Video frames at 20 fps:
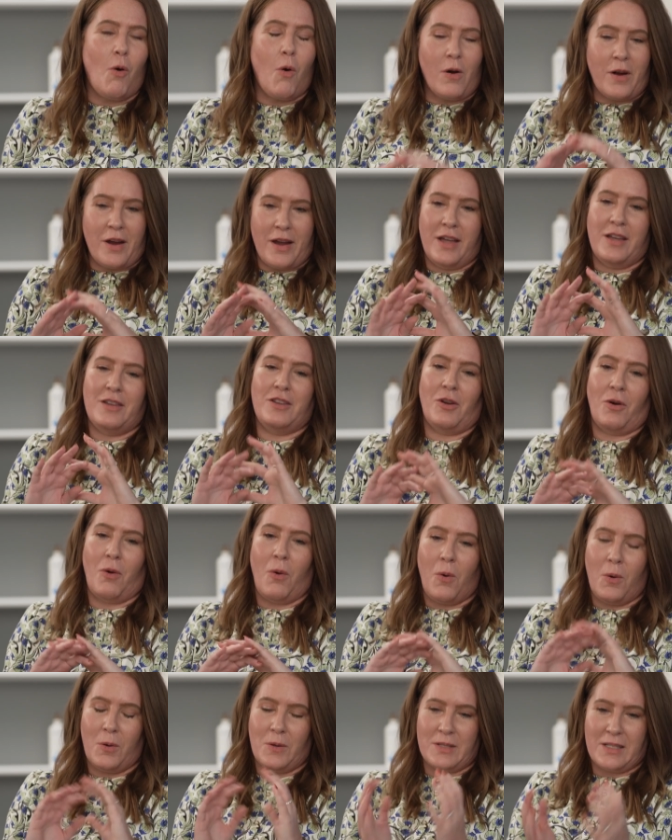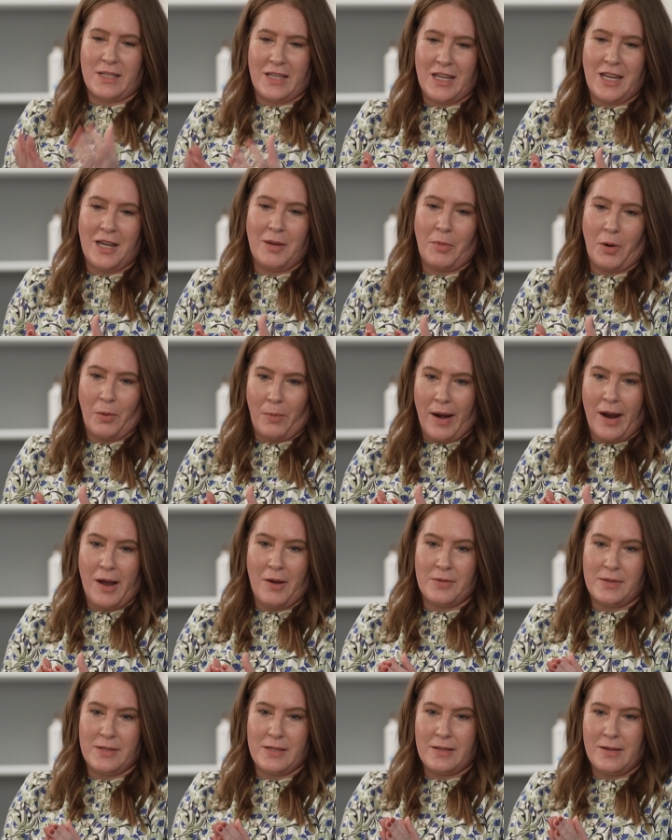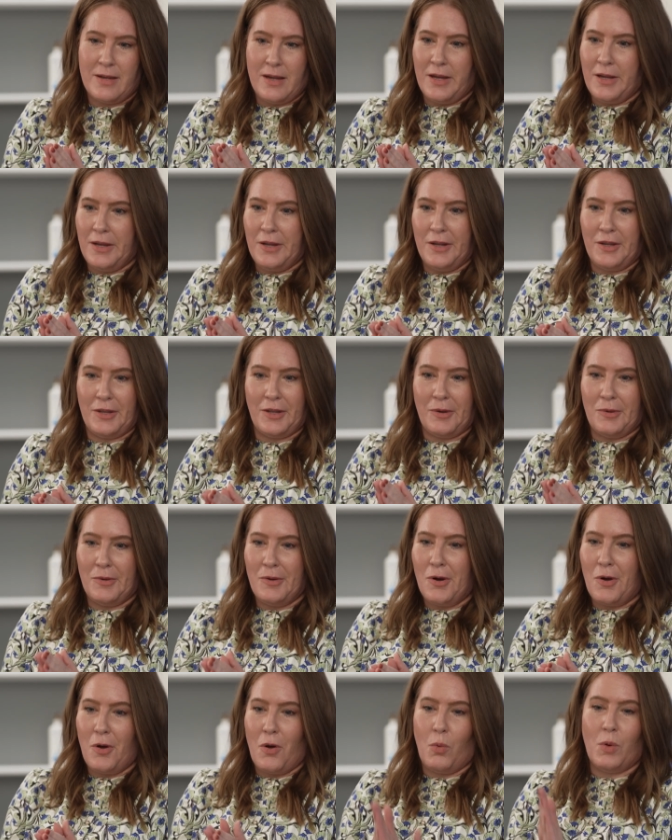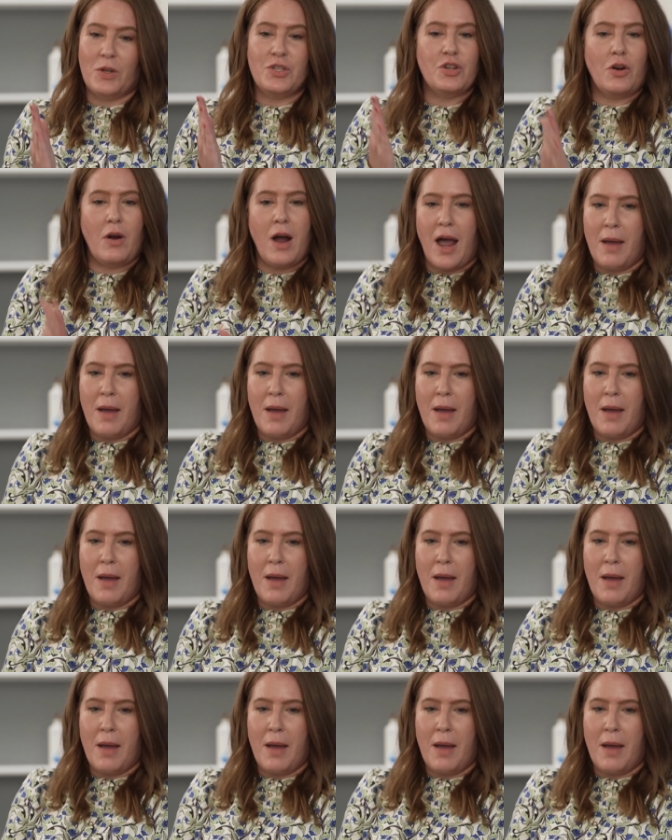orient your whole team around you know, what's your